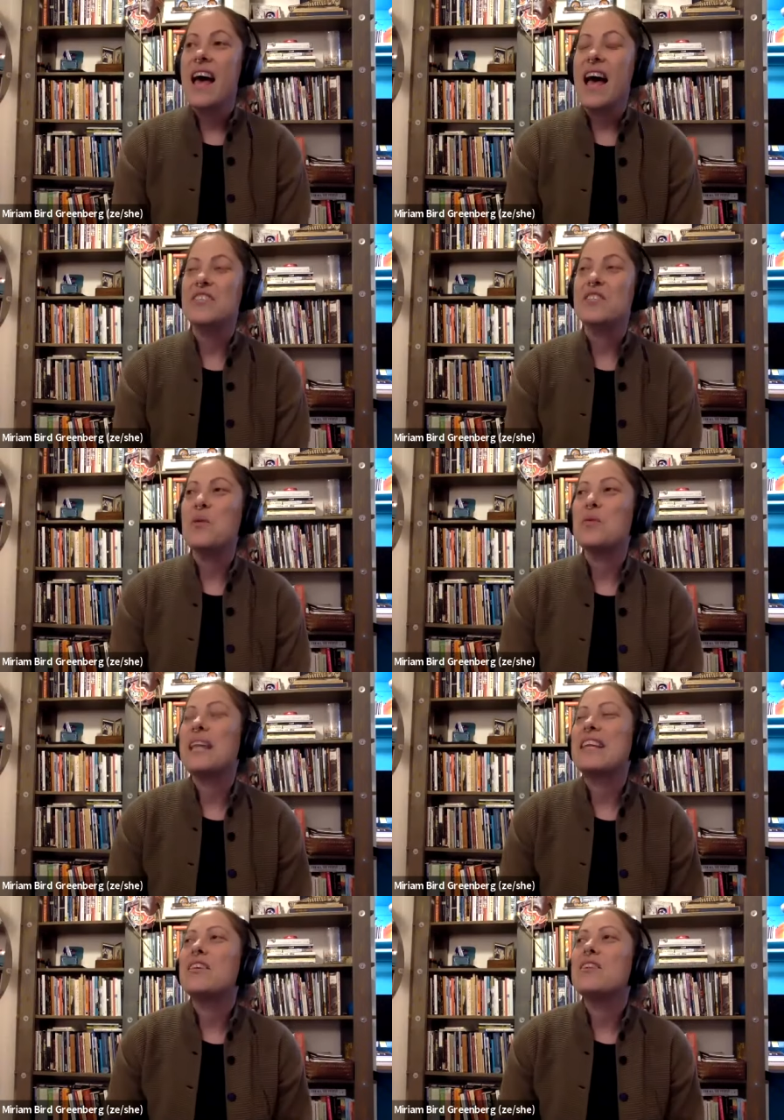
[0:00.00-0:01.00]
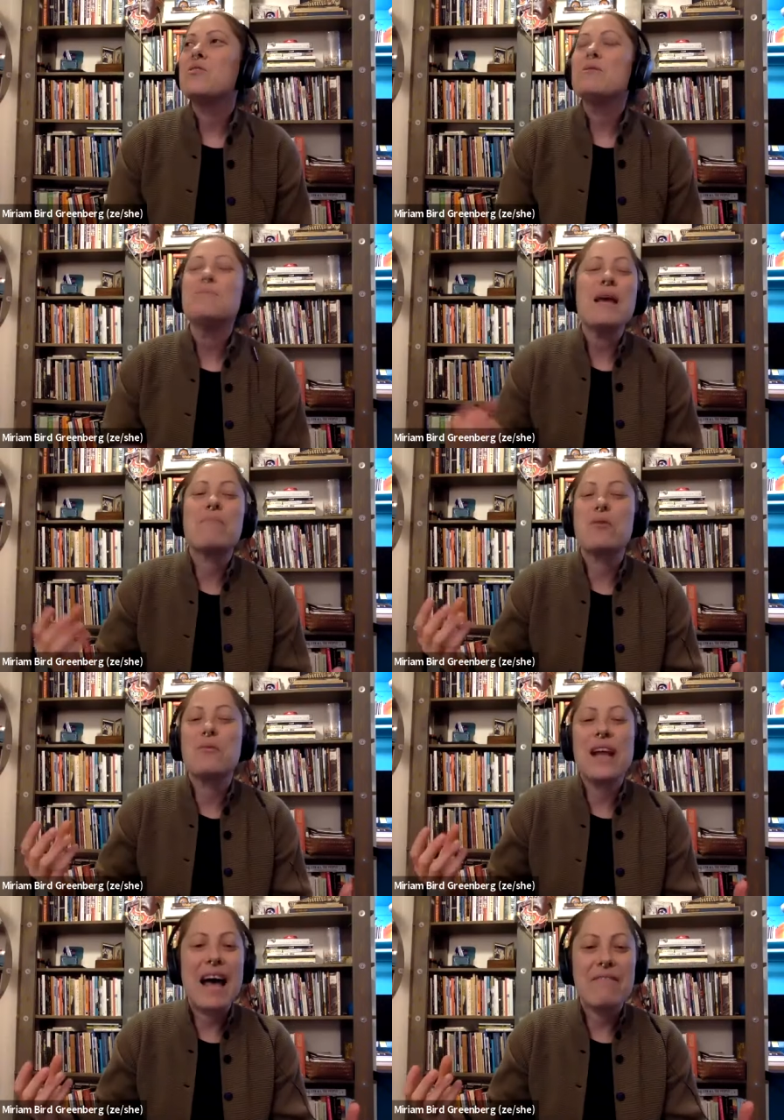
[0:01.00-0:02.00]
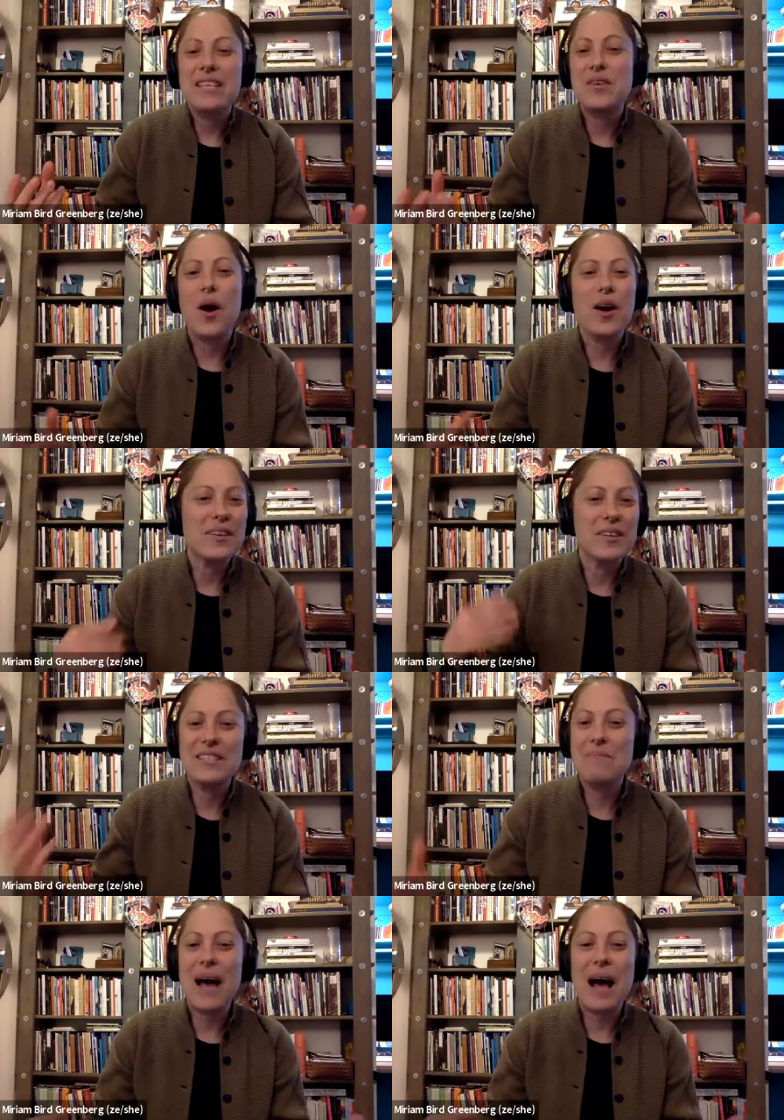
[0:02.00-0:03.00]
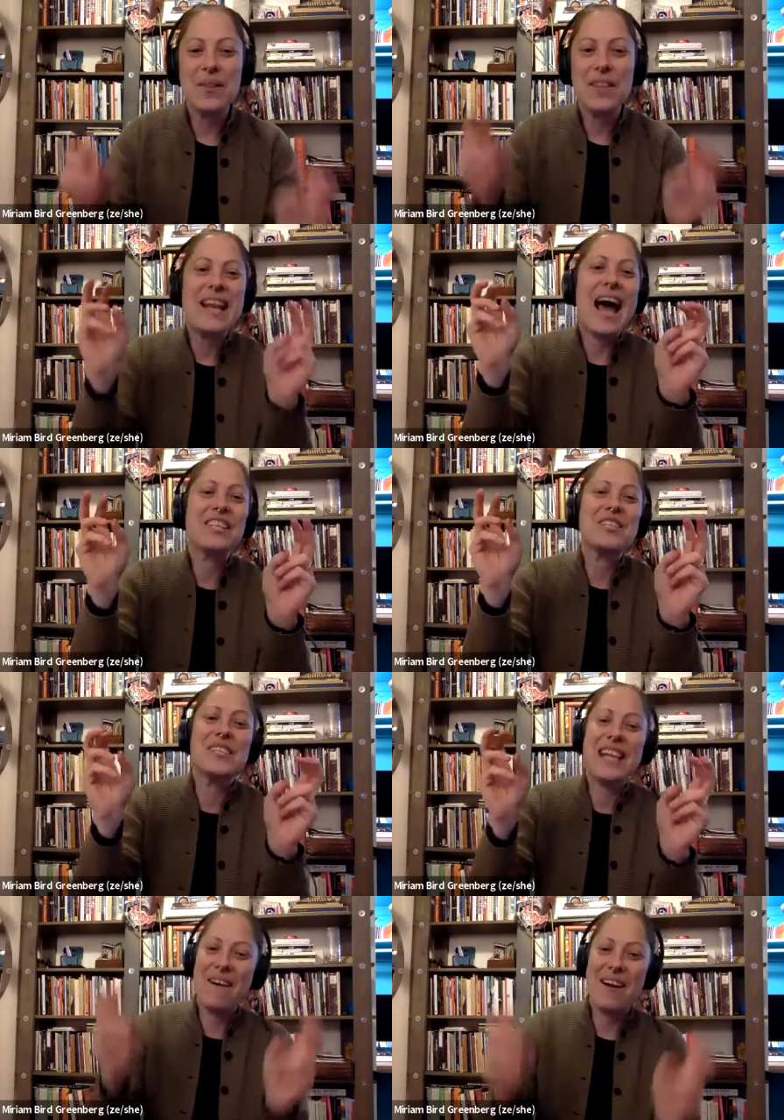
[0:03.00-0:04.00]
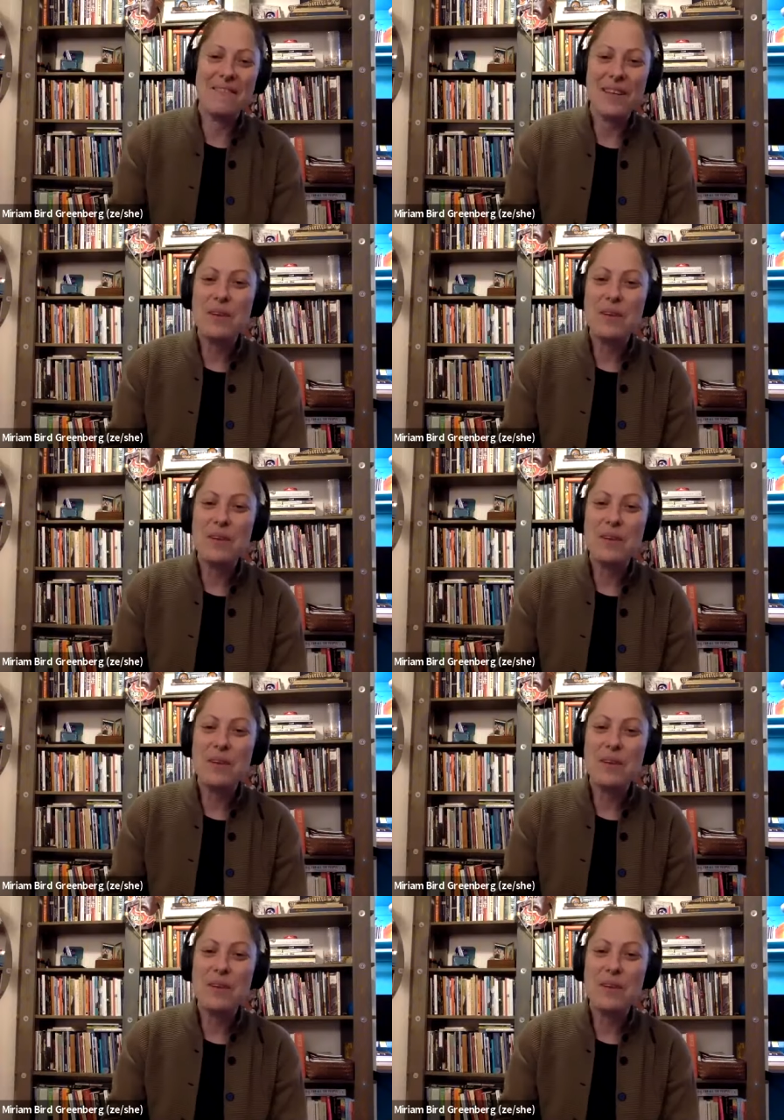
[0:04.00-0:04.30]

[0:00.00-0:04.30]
And so like the newspaper would have these articles about the national narrative.